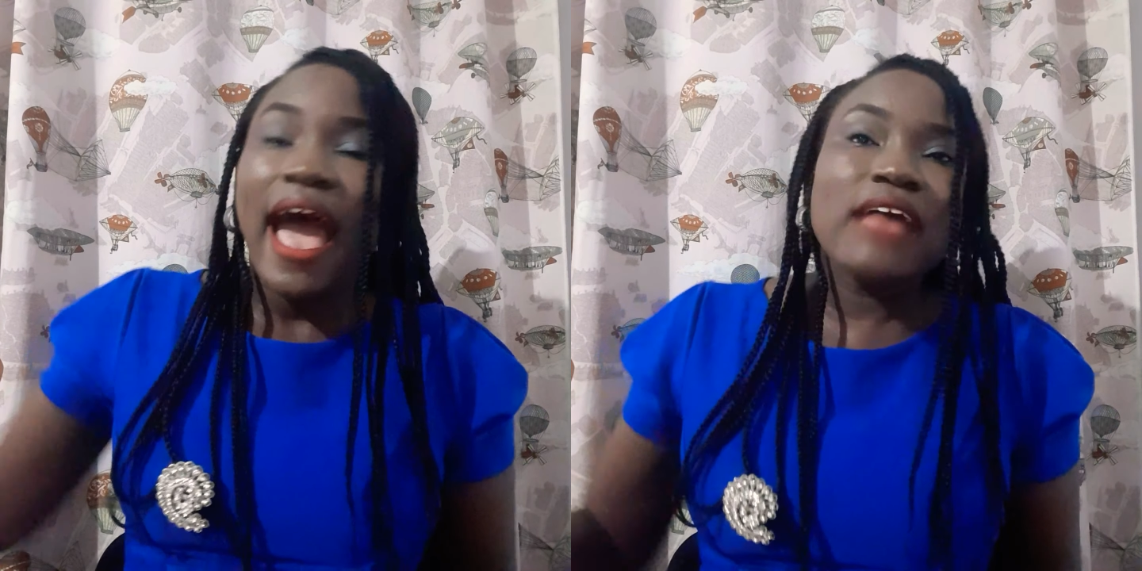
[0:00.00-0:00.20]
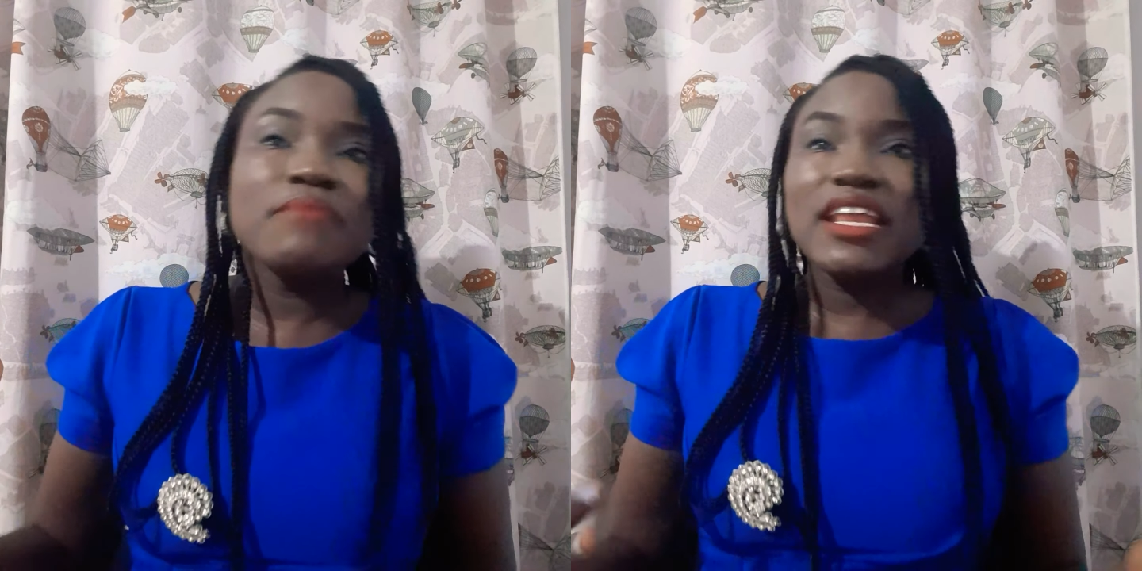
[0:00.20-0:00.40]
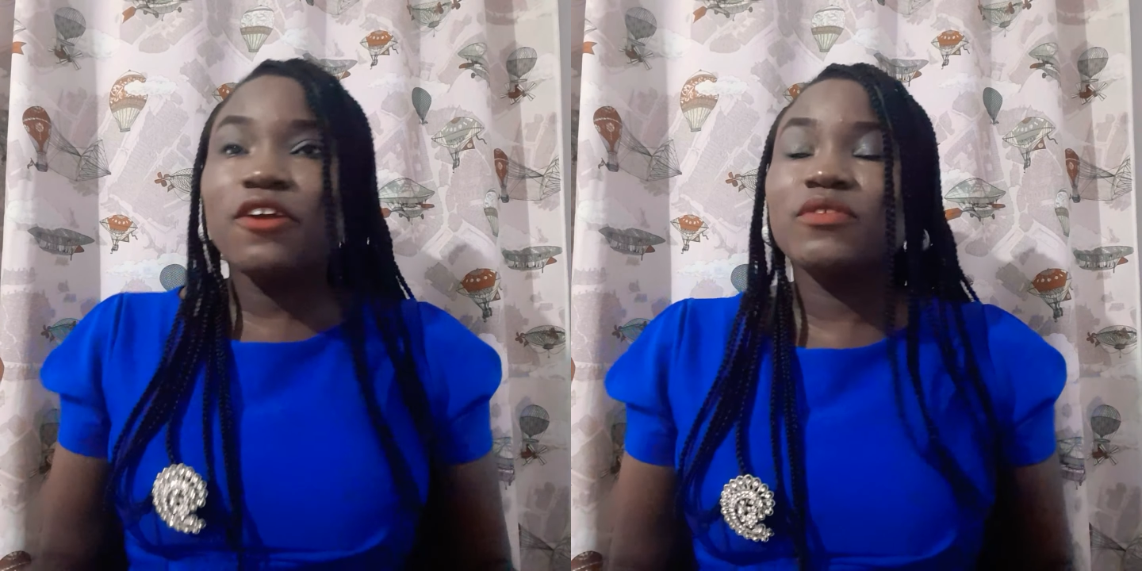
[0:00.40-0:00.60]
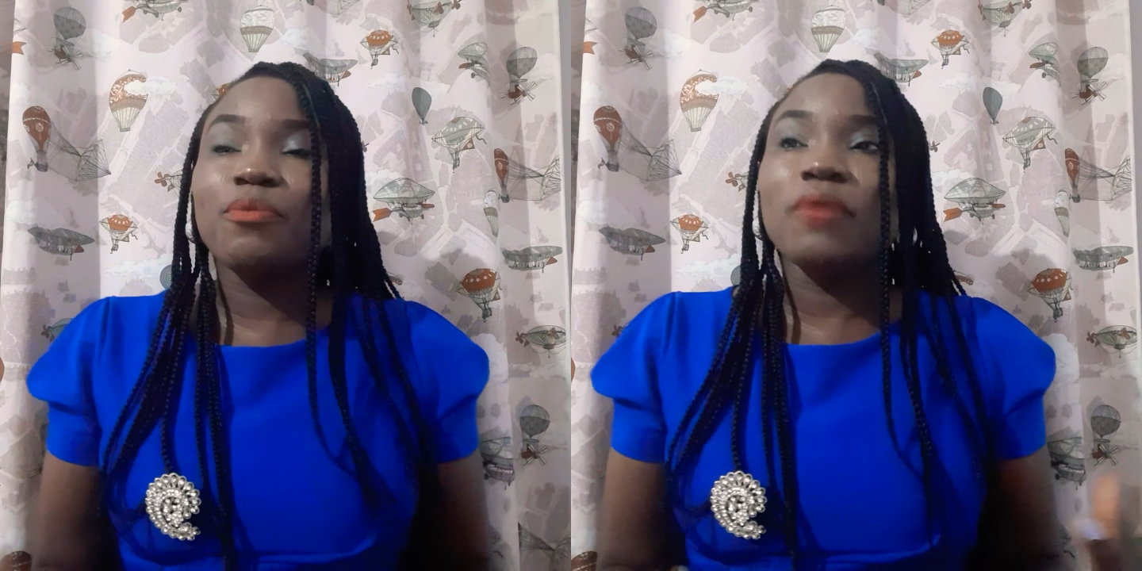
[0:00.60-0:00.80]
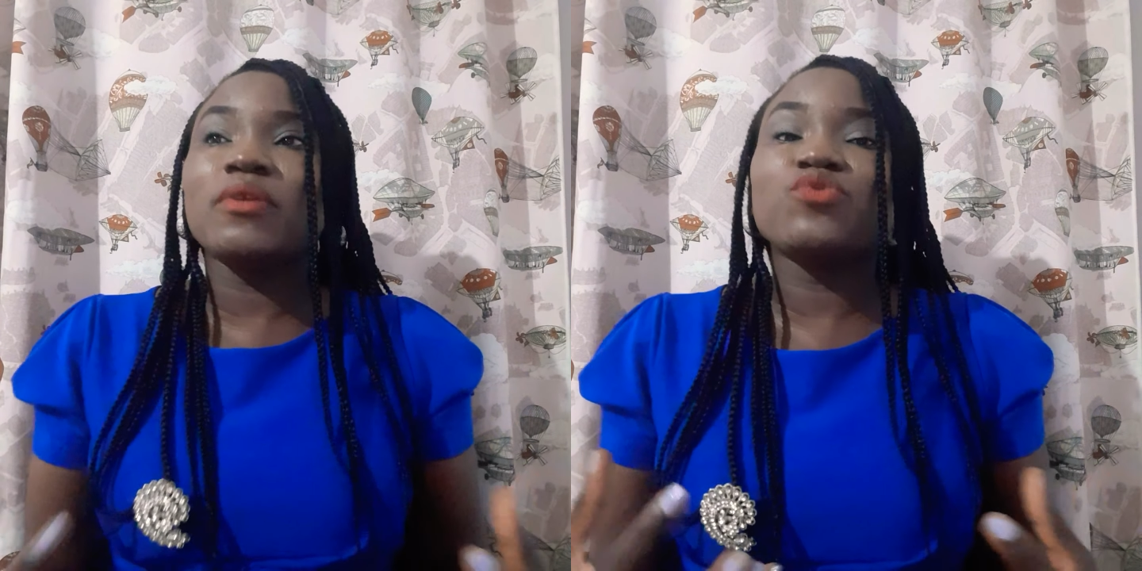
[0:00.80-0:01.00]
And many of the
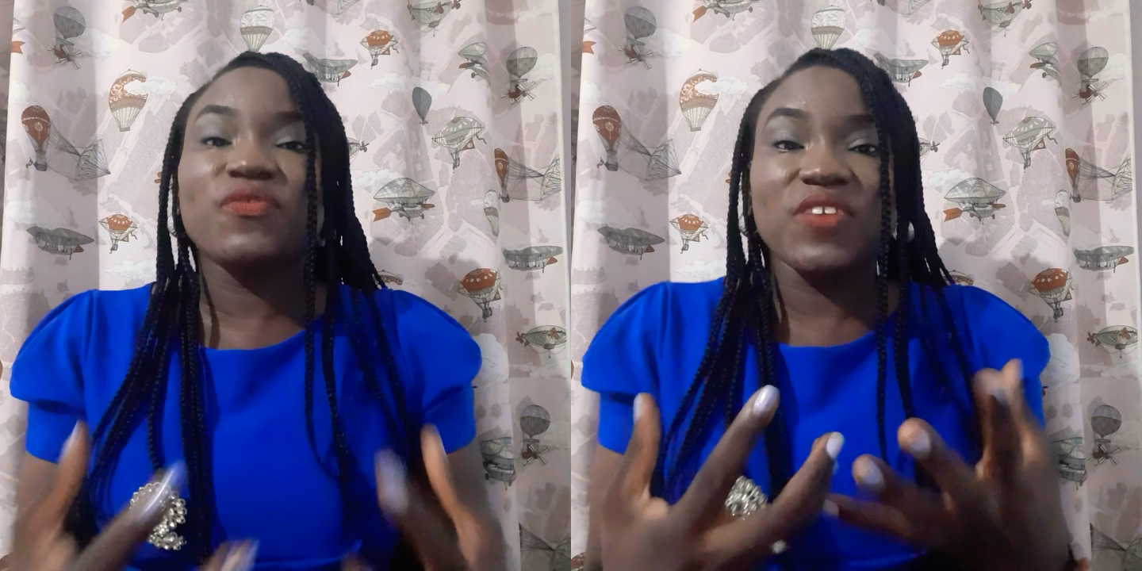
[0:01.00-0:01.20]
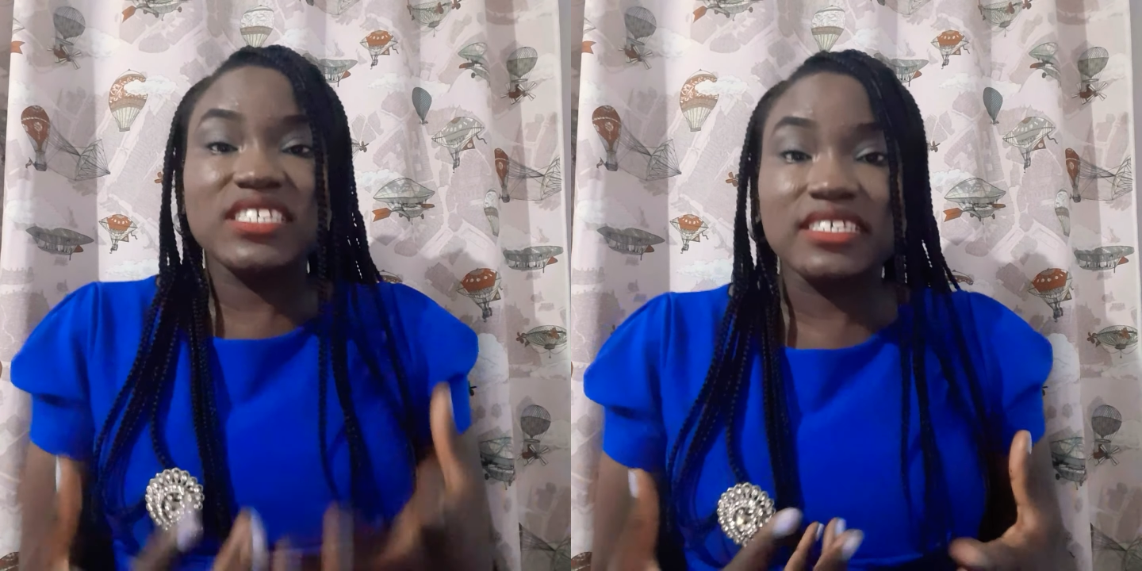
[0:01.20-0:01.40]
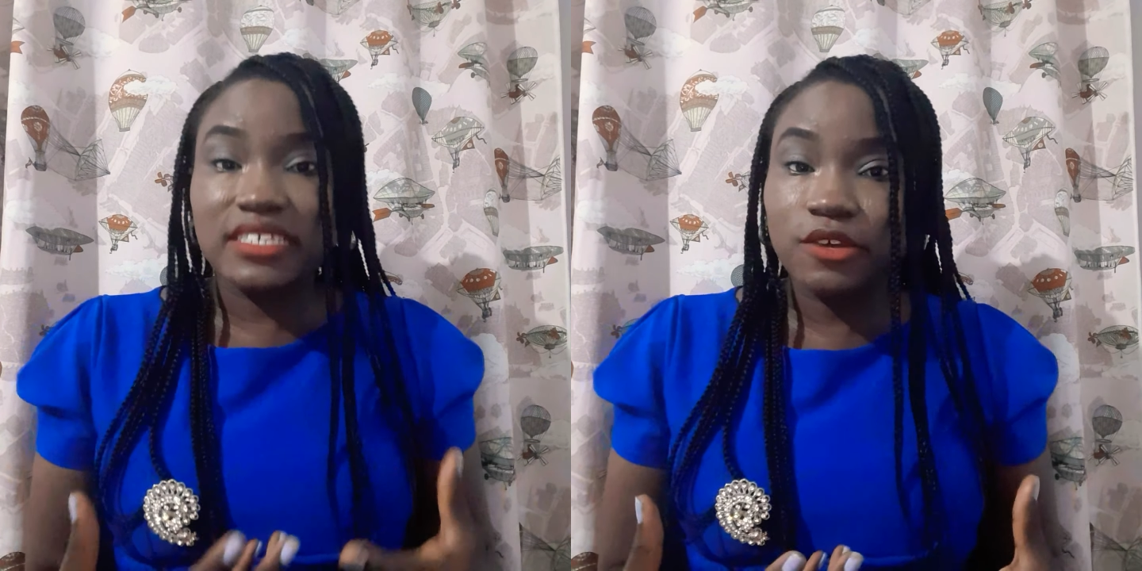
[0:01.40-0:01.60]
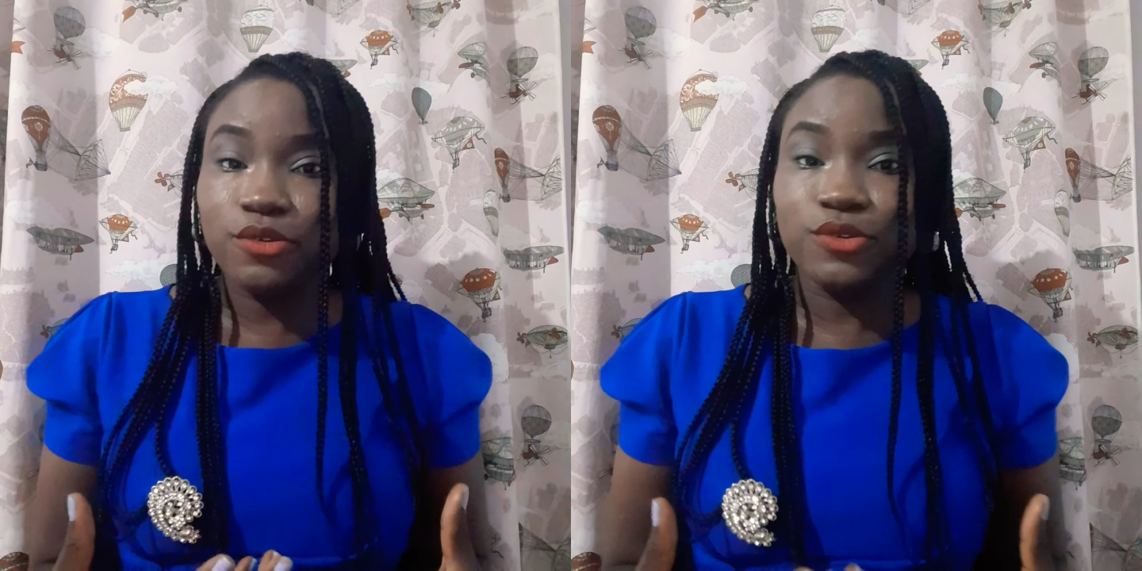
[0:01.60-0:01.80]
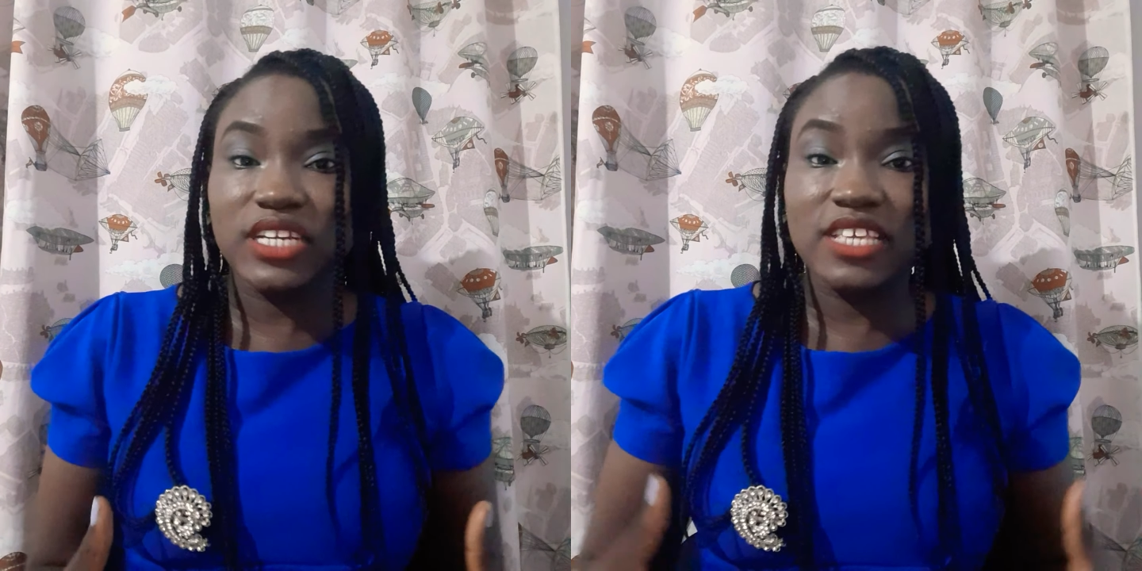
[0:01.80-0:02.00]
problems we face in singlehood